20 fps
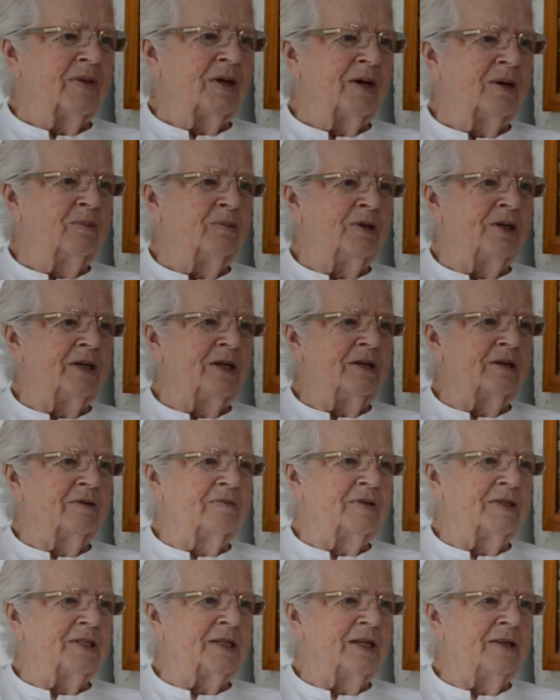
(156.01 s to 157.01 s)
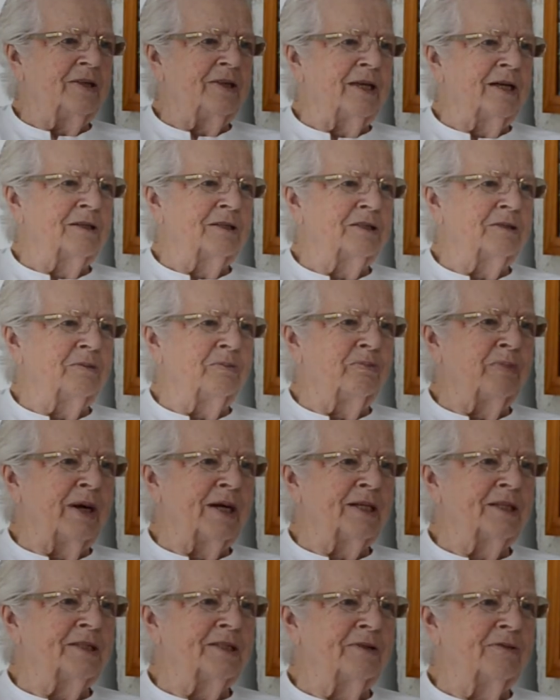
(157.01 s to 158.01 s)
And we did over 10,000
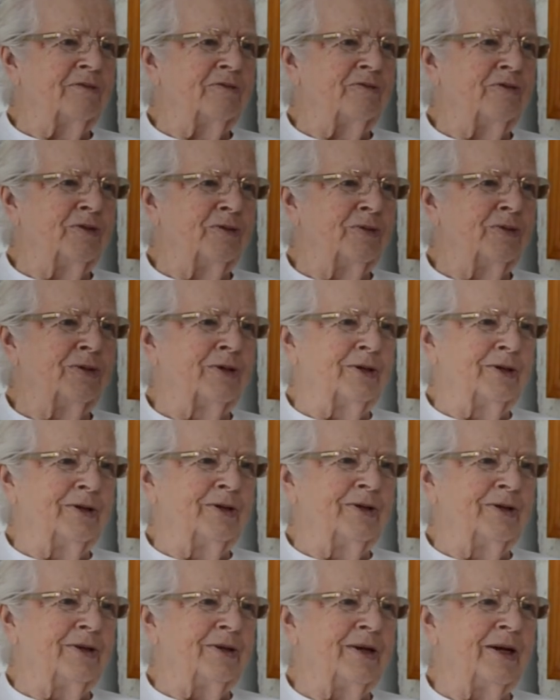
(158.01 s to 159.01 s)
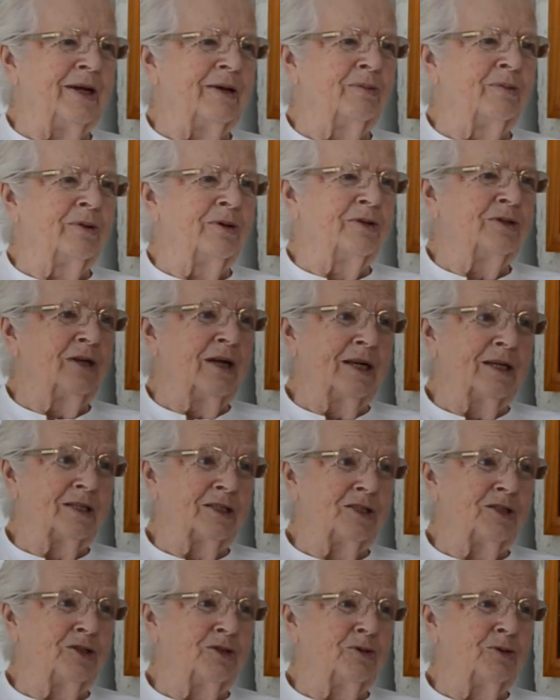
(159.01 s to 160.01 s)
bags of food in less
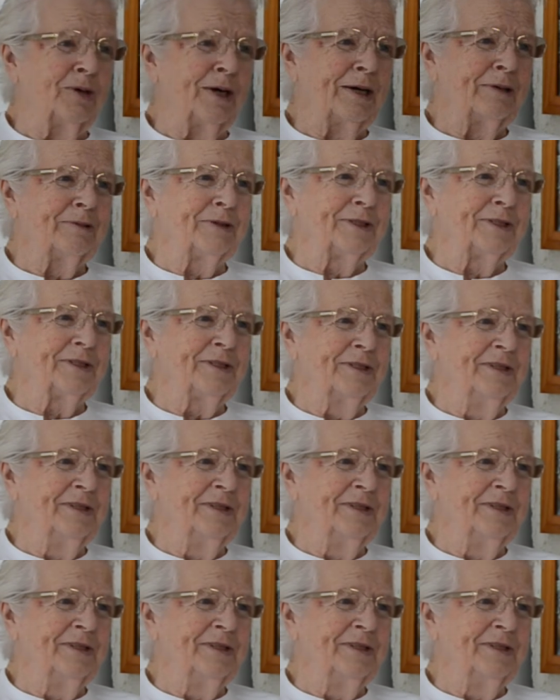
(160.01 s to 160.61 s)
than 2 hours.